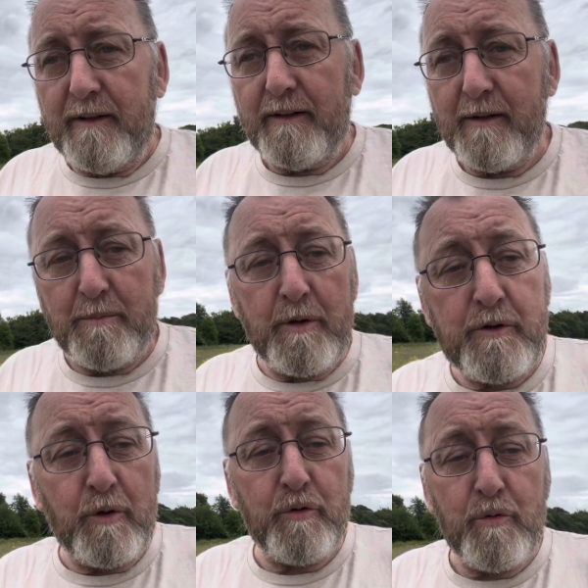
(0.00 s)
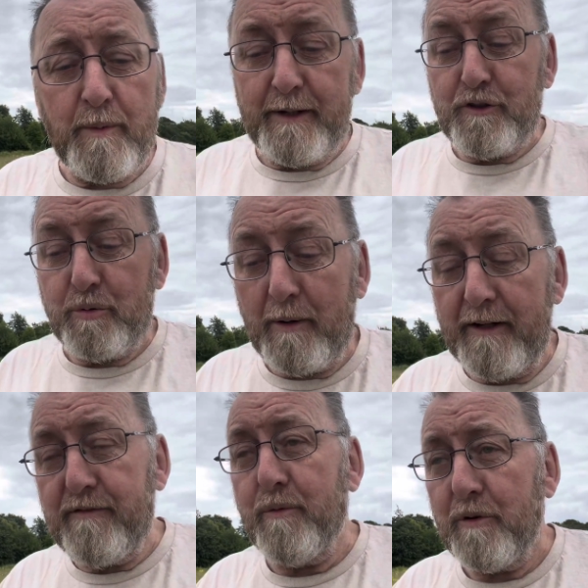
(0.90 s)
And my dogs are with me
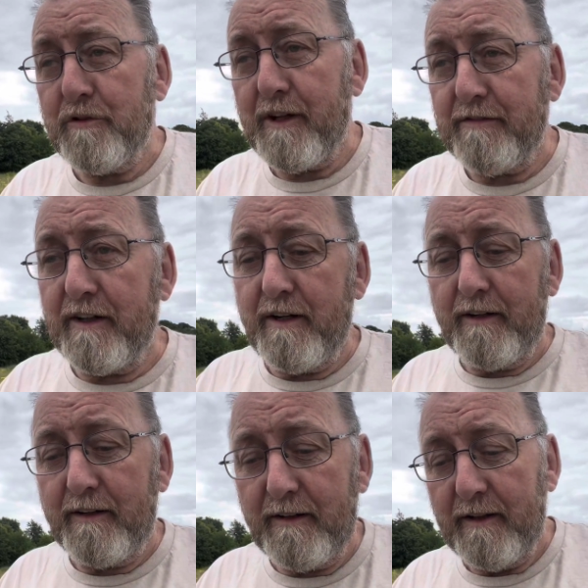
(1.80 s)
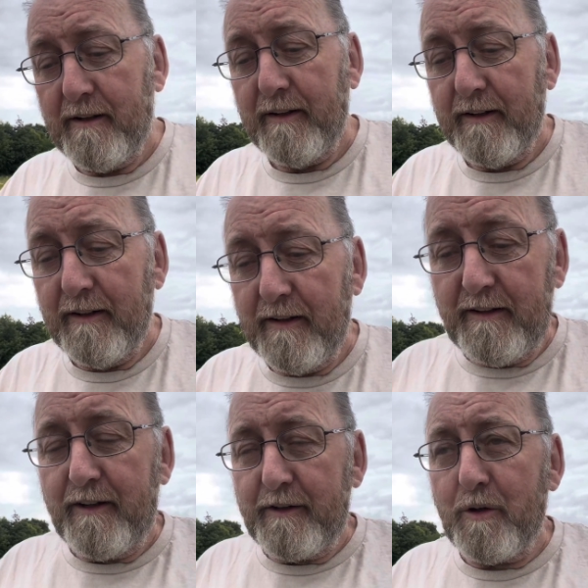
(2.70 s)
24/7.
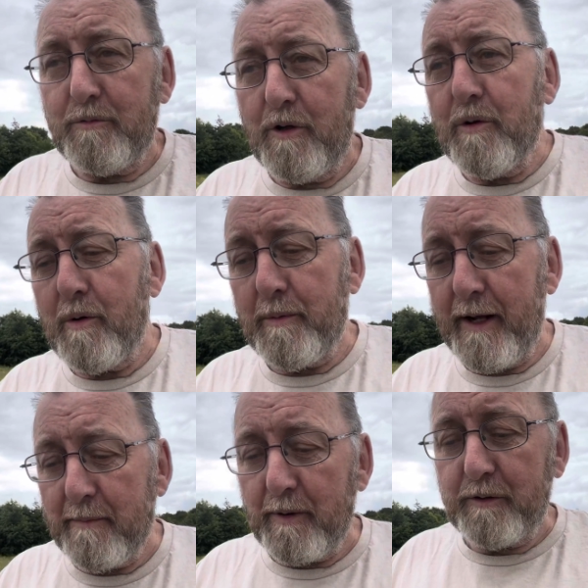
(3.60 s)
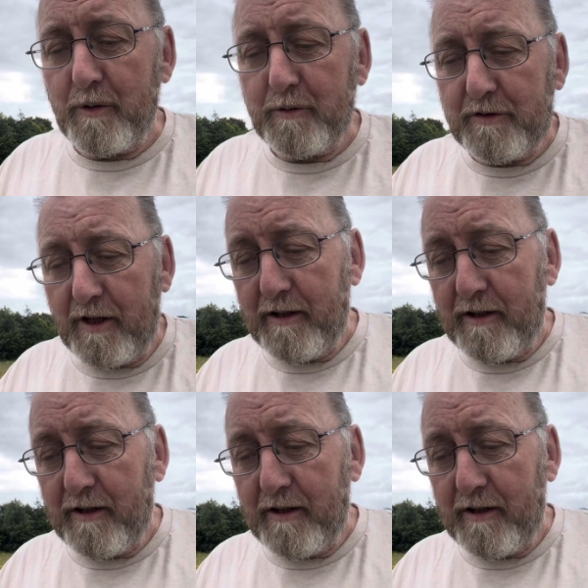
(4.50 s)
I go nowhere without my dogs.